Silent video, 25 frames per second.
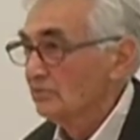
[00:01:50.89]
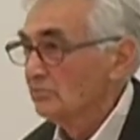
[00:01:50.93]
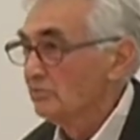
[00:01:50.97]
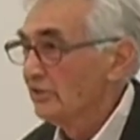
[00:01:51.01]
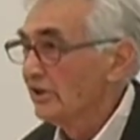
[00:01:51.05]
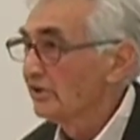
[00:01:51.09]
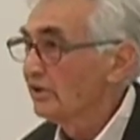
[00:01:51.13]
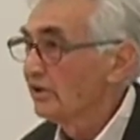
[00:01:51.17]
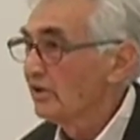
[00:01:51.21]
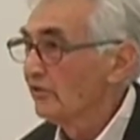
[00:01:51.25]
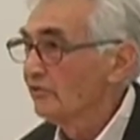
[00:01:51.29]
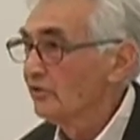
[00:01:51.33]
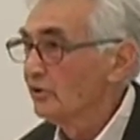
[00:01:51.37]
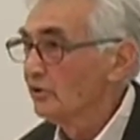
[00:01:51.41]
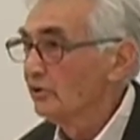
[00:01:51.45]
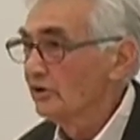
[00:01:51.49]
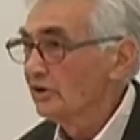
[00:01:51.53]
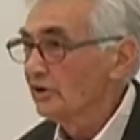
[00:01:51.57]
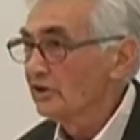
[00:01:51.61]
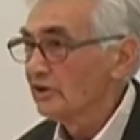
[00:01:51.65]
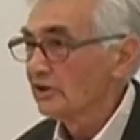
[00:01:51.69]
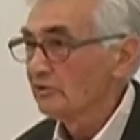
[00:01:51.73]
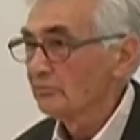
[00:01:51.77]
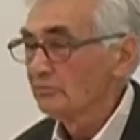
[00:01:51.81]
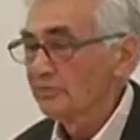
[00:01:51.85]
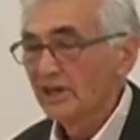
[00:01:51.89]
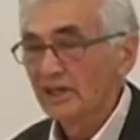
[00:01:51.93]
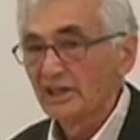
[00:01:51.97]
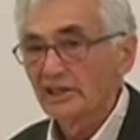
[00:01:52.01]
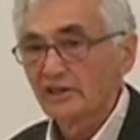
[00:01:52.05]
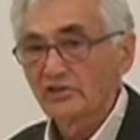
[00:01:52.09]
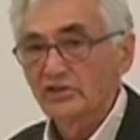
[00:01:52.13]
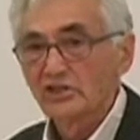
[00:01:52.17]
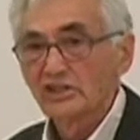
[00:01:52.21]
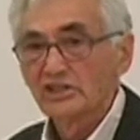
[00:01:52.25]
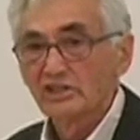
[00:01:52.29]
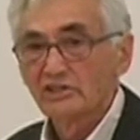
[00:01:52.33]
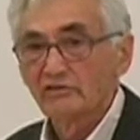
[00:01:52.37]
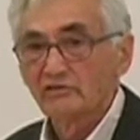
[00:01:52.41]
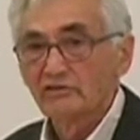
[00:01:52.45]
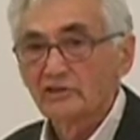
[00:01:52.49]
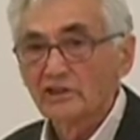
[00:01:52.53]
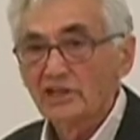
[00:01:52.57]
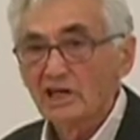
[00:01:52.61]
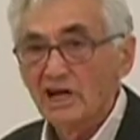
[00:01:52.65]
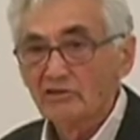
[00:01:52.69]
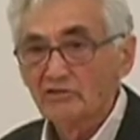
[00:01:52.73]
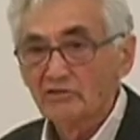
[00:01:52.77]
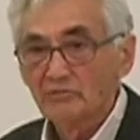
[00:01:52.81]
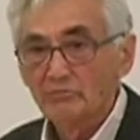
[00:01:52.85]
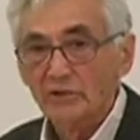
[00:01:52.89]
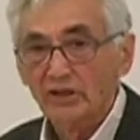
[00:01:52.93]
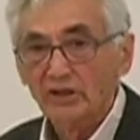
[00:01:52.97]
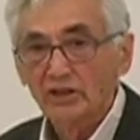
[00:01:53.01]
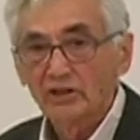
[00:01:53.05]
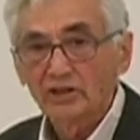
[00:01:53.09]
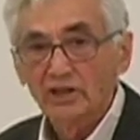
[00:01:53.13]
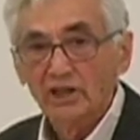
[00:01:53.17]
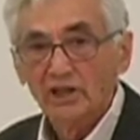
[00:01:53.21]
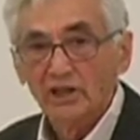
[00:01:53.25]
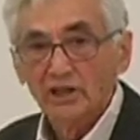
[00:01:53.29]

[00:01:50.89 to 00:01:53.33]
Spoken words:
But if you look at the policies of government,